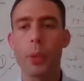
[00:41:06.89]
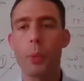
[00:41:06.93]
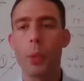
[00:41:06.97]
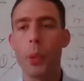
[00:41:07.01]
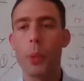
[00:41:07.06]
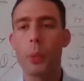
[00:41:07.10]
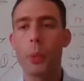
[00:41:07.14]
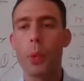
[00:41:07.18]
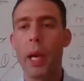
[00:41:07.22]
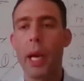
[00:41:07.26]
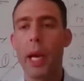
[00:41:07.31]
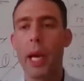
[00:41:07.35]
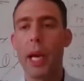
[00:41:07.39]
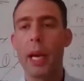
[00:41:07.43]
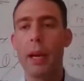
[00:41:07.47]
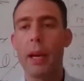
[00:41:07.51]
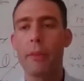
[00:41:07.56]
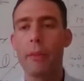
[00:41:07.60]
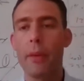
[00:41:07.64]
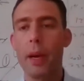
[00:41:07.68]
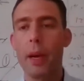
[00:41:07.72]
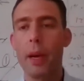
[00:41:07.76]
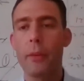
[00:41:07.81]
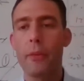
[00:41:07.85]
We will
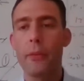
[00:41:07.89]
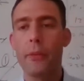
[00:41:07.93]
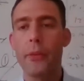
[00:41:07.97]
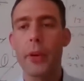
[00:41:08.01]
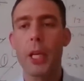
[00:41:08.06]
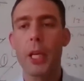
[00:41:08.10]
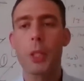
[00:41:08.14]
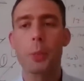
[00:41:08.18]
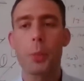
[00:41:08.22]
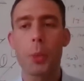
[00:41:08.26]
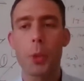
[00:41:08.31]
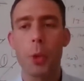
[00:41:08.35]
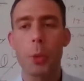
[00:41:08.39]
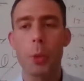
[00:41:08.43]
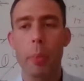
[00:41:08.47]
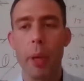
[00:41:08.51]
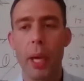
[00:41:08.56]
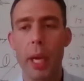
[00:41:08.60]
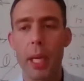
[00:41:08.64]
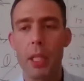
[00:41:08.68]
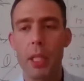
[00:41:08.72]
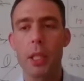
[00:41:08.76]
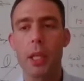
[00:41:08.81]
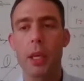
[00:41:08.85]
have a Facebook
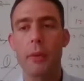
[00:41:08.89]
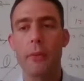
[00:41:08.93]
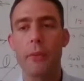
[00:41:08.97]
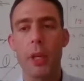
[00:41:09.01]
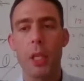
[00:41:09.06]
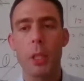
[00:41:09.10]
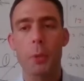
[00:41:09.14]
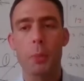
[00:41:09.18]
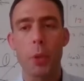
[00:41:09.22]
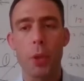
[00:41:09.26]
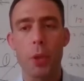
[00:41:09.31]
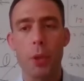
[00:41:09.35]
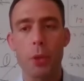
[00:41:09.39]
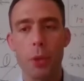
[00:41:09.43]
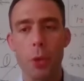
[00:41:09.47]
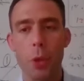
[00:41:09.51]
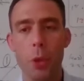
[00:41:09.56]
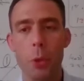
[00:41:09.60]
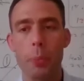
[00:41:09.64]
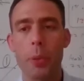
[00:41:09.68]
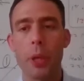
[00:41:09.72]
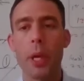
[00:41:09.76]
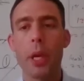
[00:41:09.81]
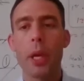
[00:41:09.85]
page, a Facebook
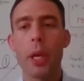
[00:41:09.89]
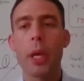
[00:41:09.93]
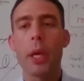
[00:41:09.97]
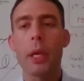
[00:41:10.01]
group.